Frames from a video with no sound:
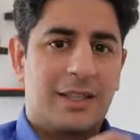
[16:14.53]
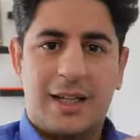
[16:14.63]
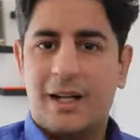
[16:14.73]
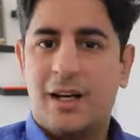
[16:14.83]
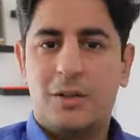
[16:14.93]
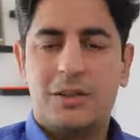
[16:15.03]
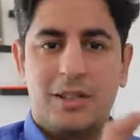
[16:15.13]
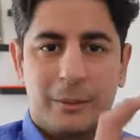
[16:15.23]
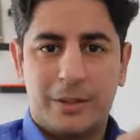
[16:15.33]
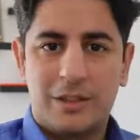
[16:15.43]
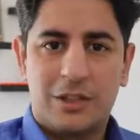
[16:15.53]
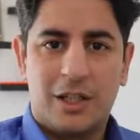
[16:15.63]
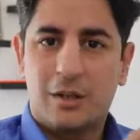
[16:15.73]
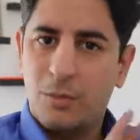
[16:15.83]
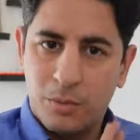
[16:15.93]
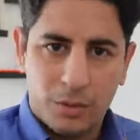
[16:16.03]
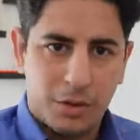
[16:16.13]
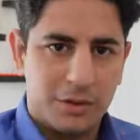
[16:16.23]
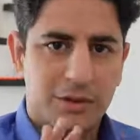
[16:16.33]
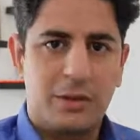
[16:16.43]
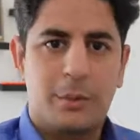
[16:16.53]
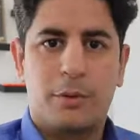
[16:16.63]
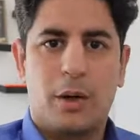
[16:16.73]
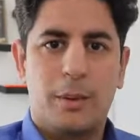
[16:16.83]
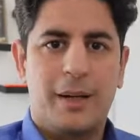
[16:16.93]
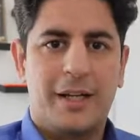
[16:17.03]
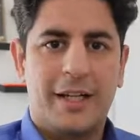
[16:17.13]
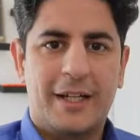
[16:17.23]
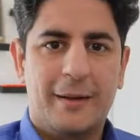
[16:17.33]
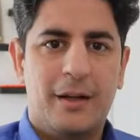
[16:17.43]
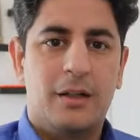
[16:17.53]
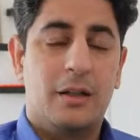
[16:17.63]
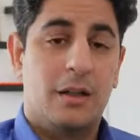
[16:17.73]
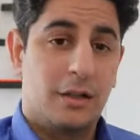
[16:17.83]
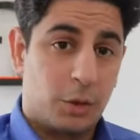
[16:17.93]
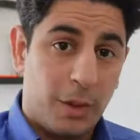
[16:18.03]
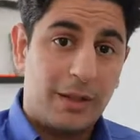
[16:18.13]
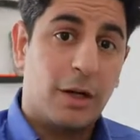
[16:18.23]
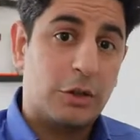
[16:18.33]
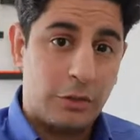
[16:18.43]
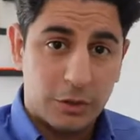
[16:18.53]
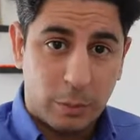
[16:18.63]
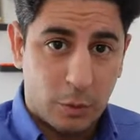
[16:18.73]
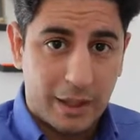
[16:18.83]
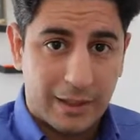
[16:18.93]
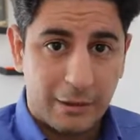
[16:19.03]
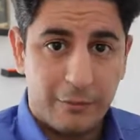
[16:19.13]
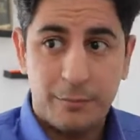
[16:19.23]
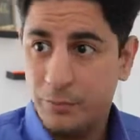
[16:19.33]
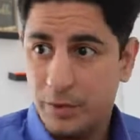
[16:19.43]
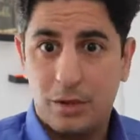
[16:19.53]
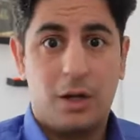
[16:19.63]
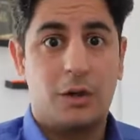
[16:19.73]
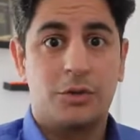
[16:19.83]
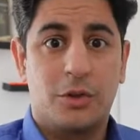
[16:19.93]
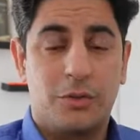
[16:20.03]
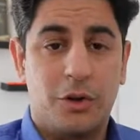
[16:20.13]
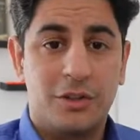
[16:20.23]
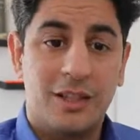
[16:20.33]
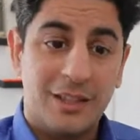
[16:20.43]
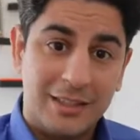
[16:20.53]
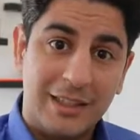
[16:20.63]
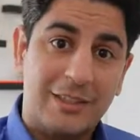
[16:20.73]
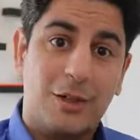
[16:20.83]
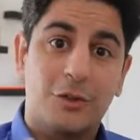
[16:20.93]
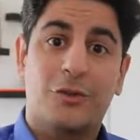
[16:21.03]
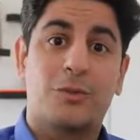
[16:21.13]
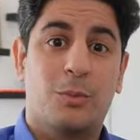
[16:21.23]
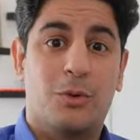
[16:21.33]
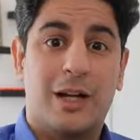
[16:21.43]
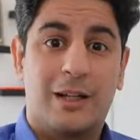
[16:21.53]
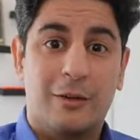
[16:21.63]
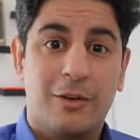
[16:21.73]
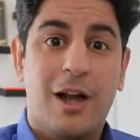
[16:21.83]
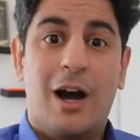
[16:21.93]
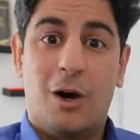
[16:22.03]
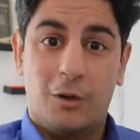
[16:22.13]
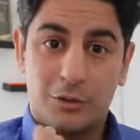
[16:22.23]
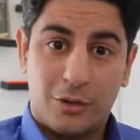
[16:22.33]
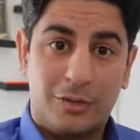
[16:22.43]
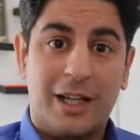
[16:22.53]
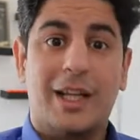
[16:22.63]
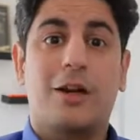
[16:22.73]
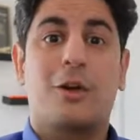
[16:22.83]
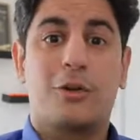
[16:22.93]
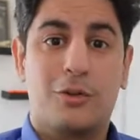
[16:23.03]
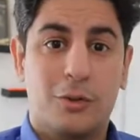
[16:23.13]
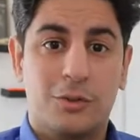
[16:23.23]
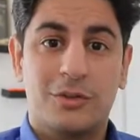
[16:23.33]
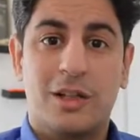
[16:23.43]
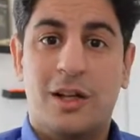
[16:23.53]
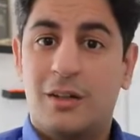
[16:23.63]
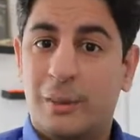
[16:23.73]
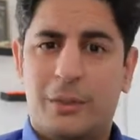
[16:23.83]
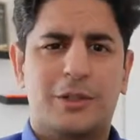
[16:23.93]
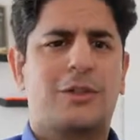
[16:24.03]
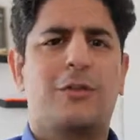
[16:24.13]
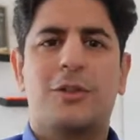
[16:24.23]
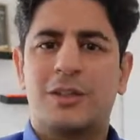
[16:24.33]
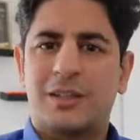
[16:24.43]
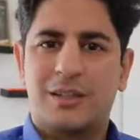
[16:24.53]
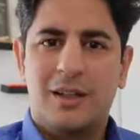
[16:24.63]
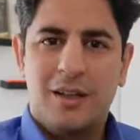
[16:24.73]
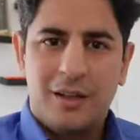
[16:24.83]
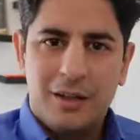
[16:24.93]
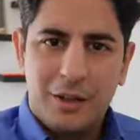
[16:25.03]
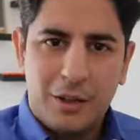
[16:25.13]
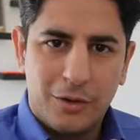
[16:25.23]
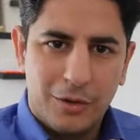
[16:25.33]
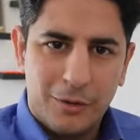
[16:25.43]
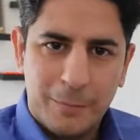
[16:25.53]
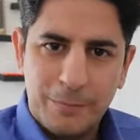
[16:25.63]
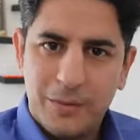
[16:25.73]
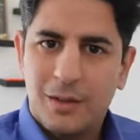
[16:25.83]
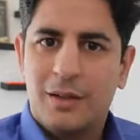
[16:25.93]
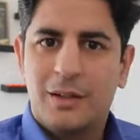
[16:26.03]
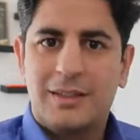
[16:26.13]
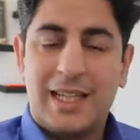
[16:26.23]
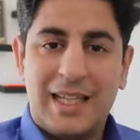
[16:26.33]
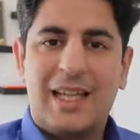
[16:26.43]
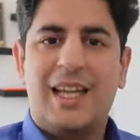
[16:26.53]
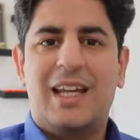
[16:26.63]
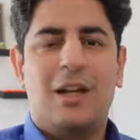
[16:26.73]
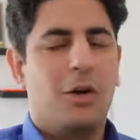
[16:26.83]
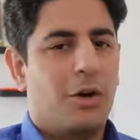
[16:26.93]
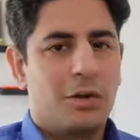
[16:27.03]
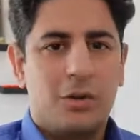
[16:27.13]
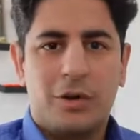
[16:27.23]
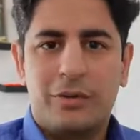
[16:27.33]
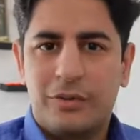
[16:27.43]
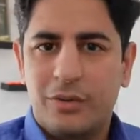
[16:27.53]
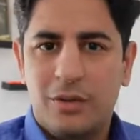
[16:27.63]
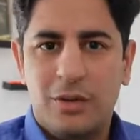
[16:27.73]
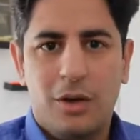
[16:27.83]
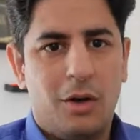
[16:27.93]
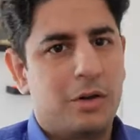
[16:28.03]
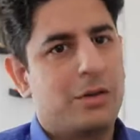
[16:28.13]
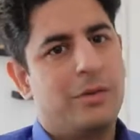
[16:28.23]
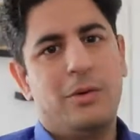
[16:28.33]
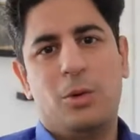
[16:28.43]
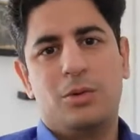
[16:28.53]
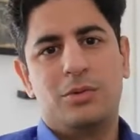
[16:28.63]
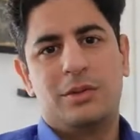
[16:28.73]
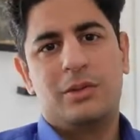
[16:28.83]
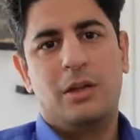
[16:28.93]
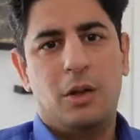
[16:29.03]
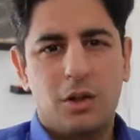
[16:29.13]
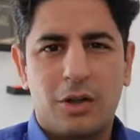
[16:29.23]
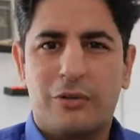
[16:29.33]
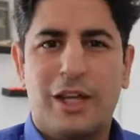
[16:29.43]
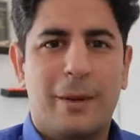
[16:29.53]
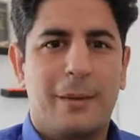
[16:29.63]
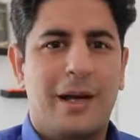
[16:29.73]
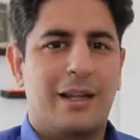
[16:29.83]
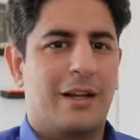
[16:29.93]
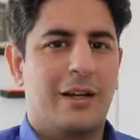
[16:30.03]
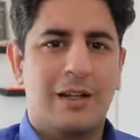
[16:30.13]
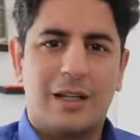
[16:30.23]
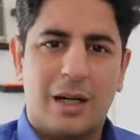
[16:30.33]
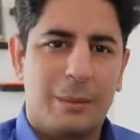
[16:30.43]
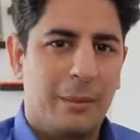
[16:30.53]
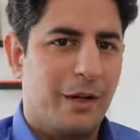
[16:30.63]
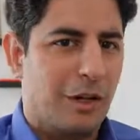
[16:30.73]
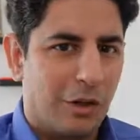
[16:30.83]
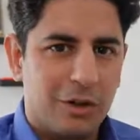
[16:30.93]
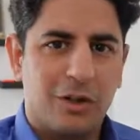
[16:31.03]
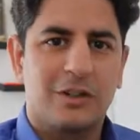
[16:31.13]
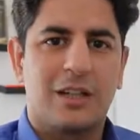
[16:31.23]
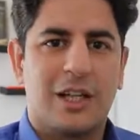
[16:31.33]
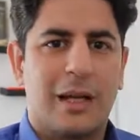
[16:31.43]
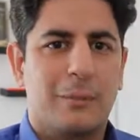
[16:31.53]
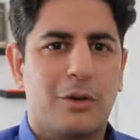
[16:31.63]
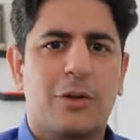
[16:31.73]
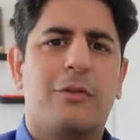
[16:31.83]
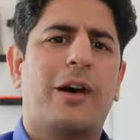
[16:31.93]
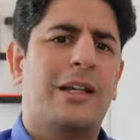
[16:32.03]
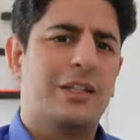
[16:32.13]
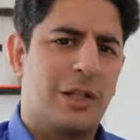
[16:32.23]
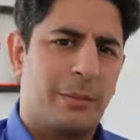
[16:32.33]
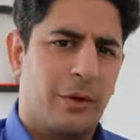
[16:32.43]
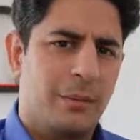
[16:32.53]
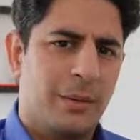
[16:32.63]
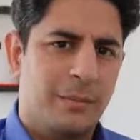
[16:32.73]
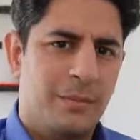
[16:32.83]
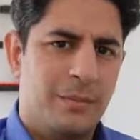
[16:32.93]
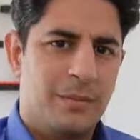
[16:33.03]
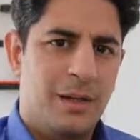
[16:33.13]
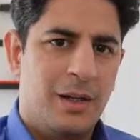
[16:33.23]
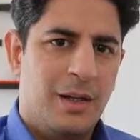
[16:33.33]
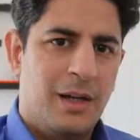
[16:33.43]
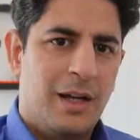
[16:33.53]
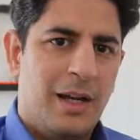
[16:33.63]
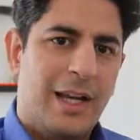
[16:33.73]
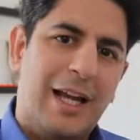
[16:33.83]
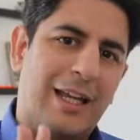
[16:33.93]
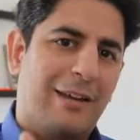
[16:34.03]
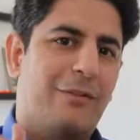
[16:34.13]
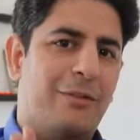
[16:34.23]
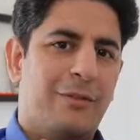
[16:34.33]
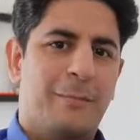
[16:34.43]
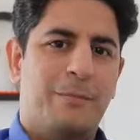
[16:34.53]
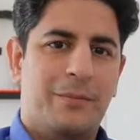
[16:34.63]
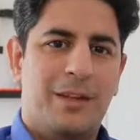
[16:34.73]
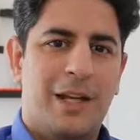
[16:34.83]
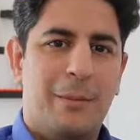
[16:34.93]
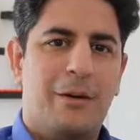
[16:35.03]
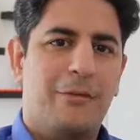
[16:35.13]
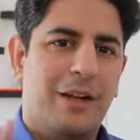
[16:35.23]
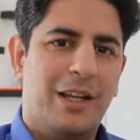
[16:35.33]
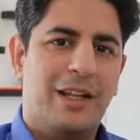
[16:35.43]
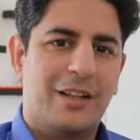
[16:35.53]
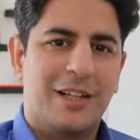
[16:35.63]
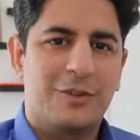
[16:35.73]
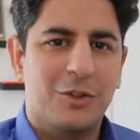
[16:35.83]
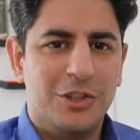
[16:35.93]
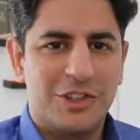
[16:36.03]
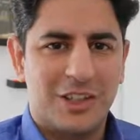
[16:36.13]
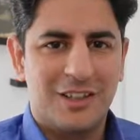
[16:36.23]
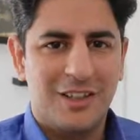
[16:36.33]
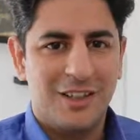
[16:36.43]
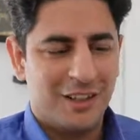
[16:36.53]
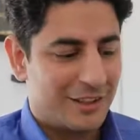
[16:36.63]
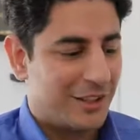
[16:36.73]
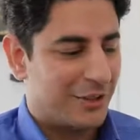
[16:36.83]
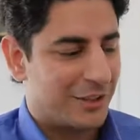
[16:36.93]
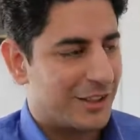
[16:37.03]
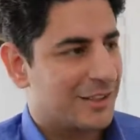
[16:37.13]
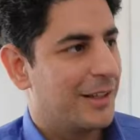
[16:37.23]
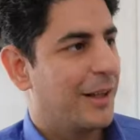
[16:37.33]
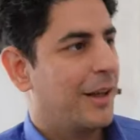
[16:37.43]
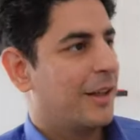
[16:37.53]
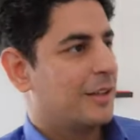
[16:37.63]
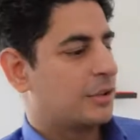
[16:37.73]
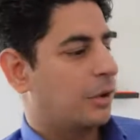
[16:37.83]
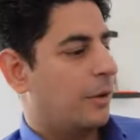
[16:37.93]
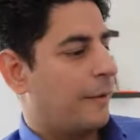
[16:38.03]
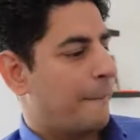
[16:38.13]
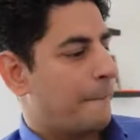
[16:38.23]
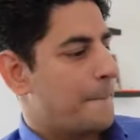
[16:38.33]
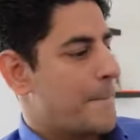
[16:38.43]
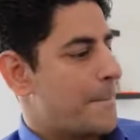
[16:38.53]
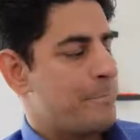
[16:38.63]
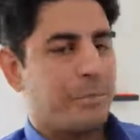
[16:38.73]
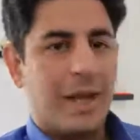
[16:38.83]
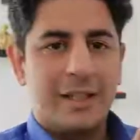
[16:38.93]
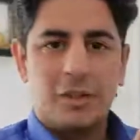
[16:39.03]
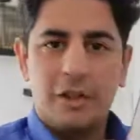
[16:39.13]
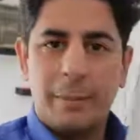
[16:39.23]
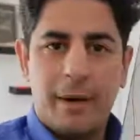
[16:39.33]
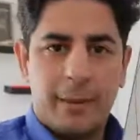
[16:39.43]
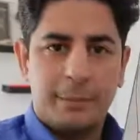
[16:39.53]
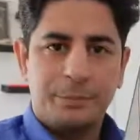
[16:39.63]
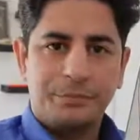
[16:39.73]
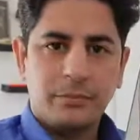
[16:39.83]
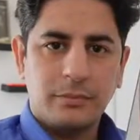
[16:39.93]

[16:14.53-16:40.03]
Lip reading: Second house in the birth chart was problematic. 12th house was more active, house of loss. Sixth house was more active, house of taking lot of loans. The person was, you know, sinking in lot of loans, lot of EMI, credit card payment not on the time, lot of financial problem. And I gave him a very great solution. Listen to this. So I saw the palm.